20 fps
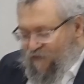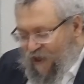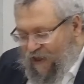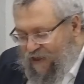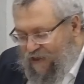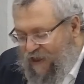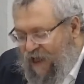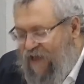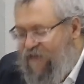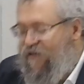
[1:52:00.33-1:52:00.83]
will
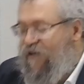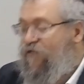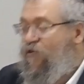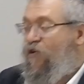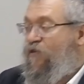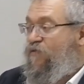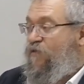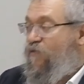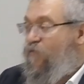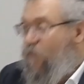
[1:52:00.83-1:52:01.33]
come
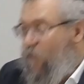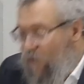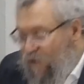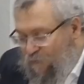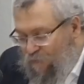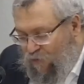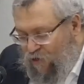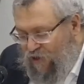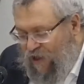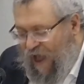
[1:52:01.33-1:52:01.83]
as a
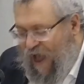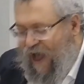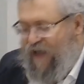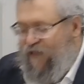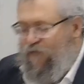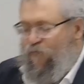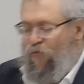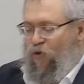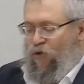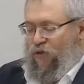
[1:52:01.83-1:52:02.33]
result
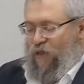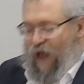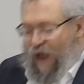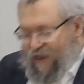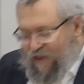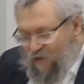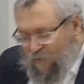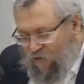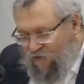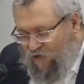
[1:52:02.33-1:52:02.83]
of
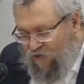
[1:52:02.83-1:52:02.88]
those